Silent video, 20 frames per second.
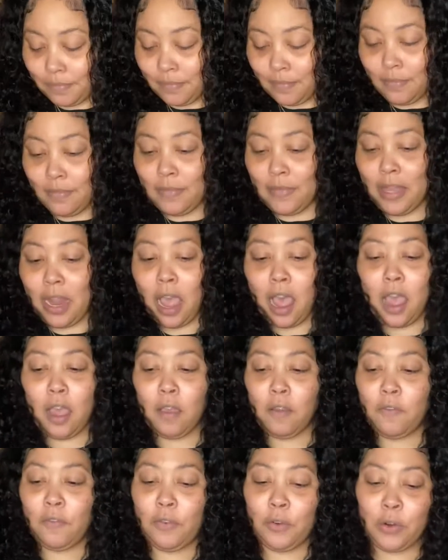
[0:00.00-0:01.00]
not
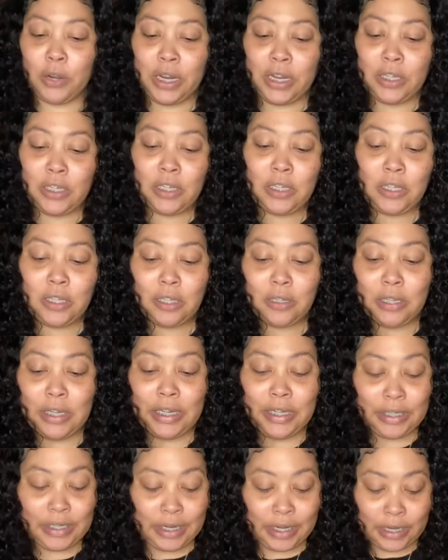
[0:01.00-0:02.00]
for its
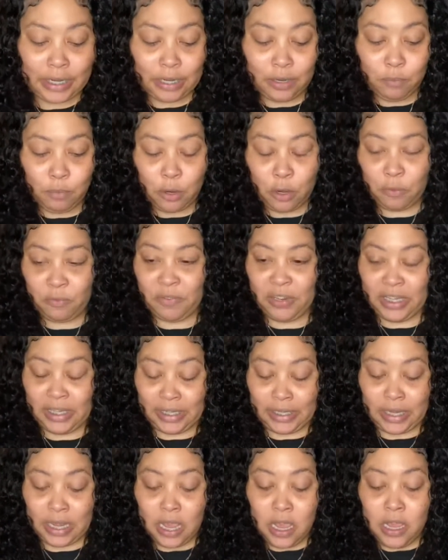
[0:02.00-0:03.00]
intended
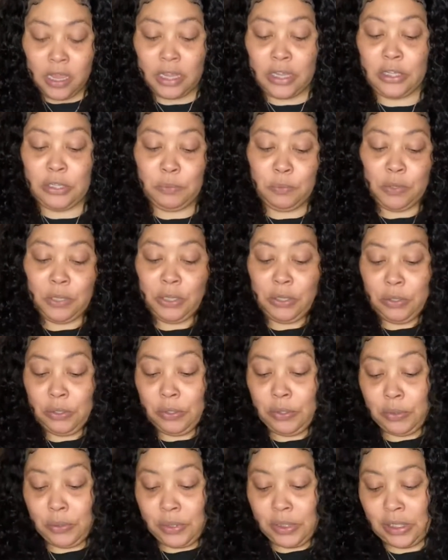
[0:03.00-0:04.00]
purpose, because what you
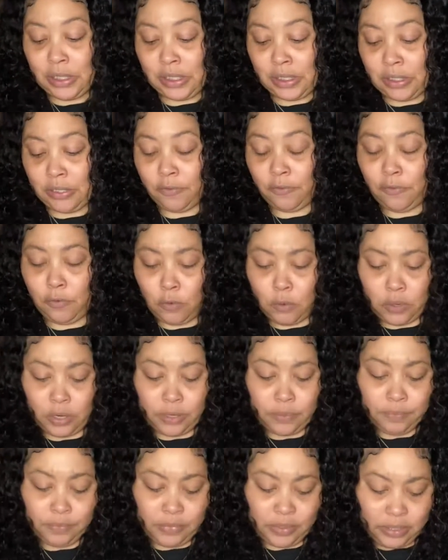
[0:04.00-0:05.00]
use this for,
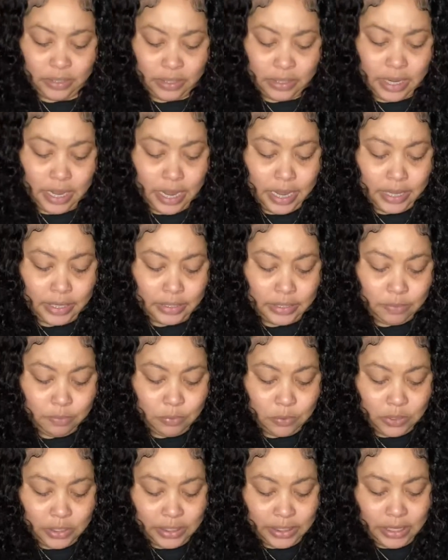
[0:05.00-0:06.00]
let's
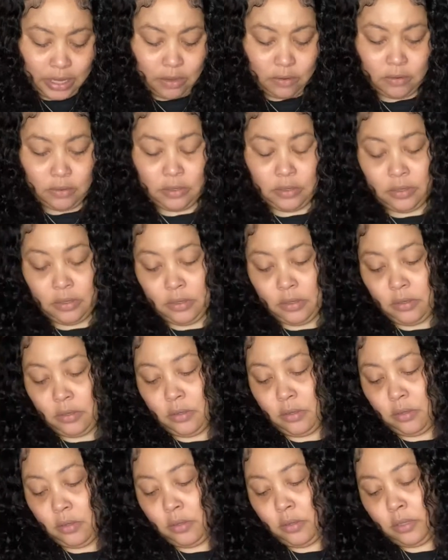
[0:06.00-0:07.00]
pull this out.
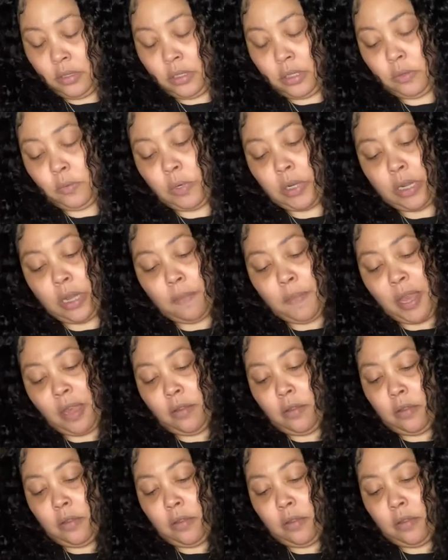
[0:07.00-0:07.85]
Does it want to come out?